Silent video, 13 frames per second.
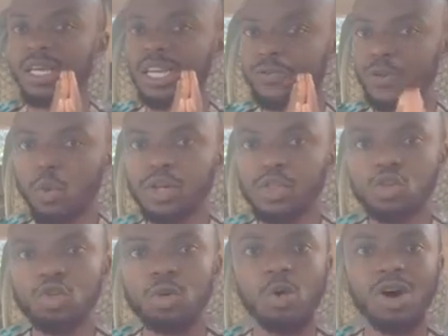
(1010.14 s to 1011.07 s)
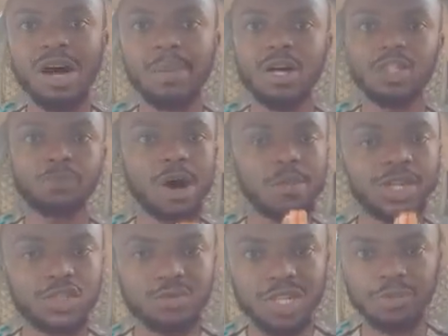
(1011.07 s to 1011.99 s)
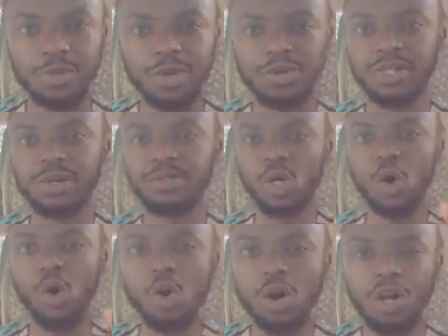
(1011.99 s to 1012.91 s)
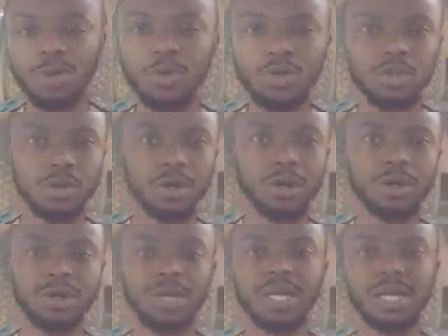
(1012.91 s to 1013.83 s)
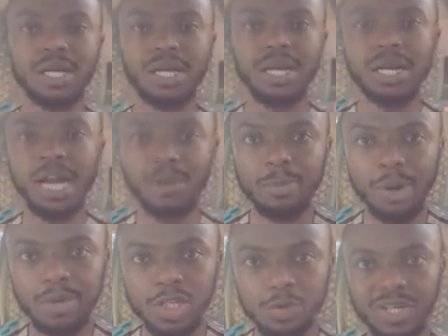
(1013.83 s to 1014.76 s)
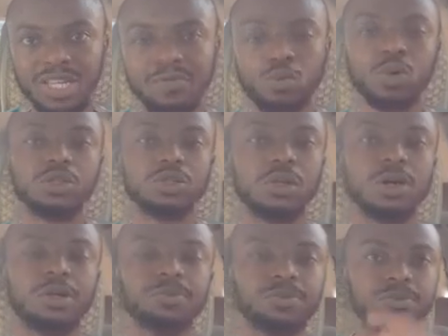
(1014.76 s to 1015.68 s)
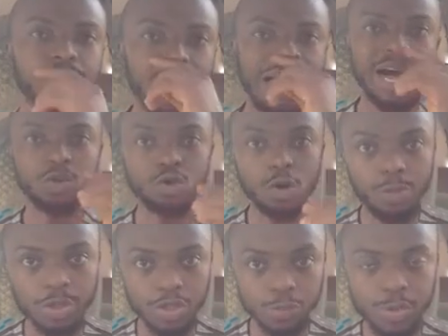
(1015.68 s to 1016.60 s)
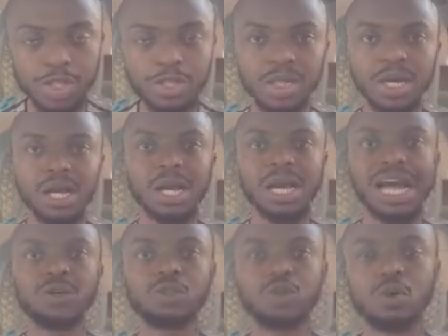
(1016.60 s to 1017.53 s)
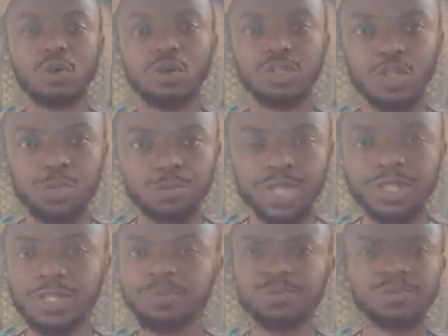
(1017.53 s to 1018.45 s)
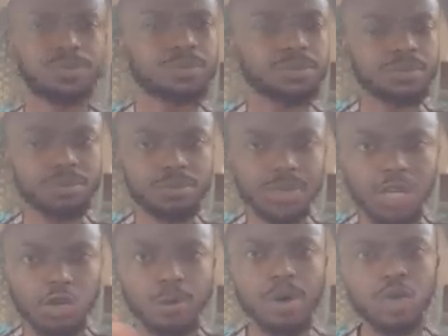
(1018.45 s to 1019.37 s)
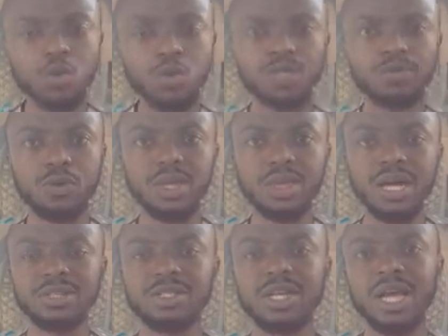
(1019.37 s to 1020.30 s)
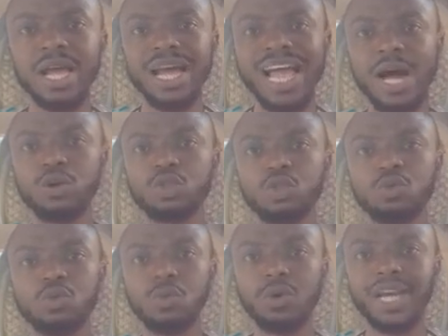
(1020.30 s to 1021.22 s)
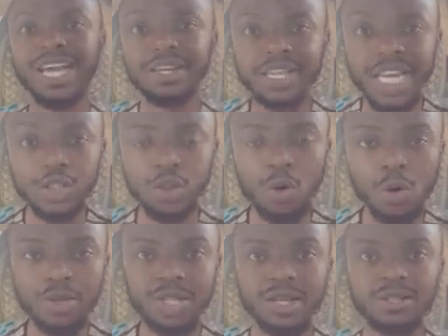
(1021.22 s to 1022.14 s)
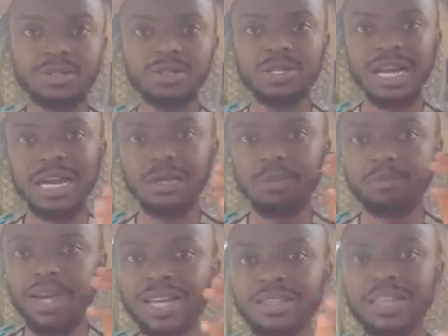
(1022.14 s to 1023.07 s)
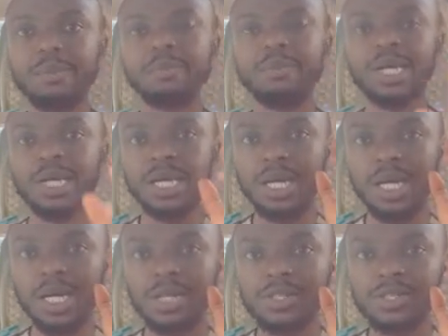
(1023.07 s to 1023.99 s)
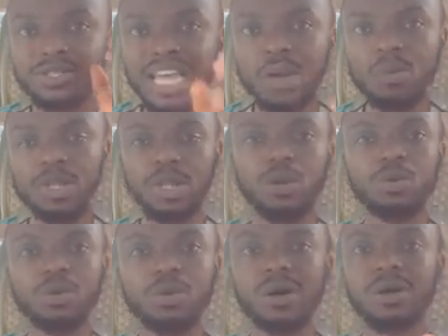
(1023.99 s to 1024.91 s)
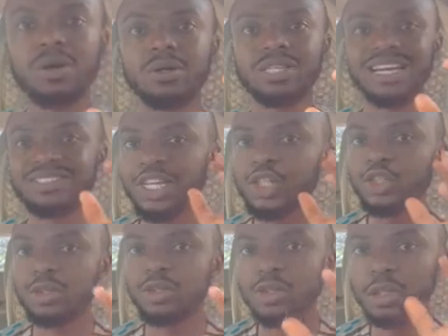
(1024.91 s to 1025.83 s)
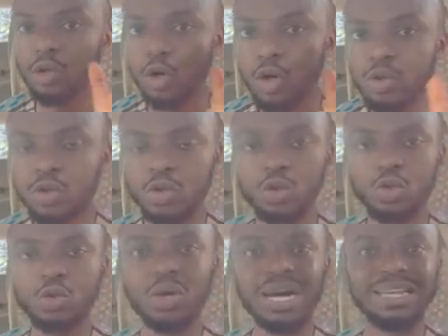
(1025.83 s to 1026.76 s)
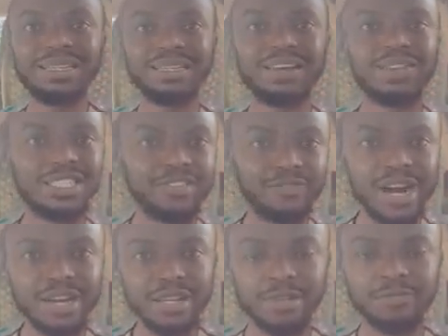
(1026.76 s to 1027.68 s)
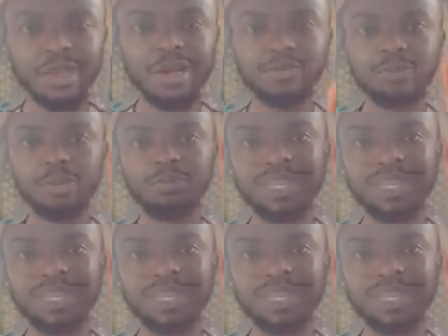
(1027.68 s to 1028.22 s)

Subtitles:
If you want to know more about public speaking, because there's a whole lot more to learn about public speaking. If you want to learn how to open a speech, how to close a speech, numerous ways of doing that, how to engage your audience and make them stay with you, the attention glued to you and never divided from the